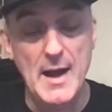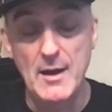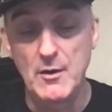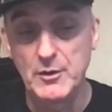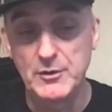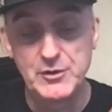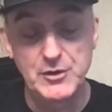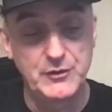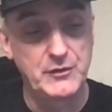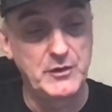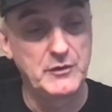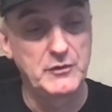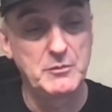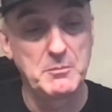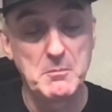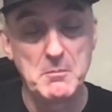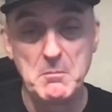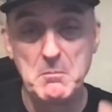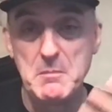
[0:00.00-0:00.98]
it's just this
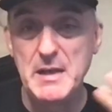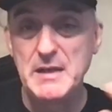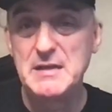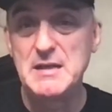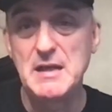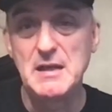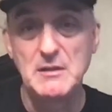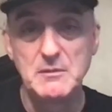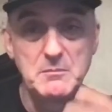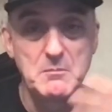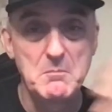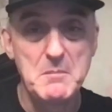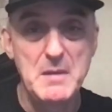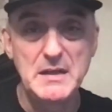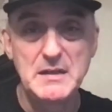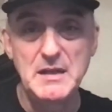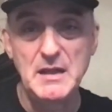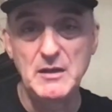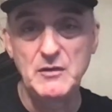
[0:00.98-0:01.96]

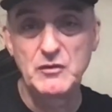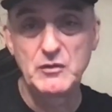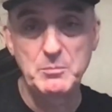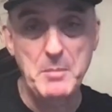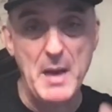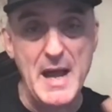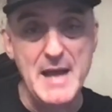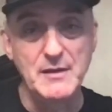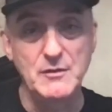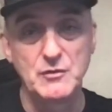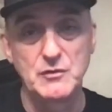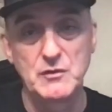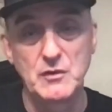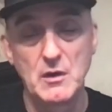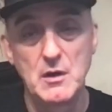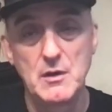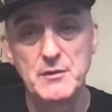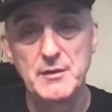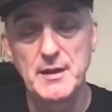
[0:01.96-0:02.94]
minty spice
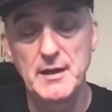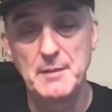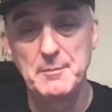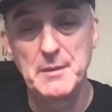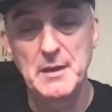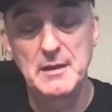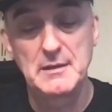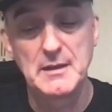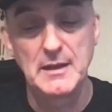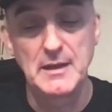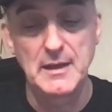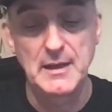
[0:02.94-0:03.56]
that I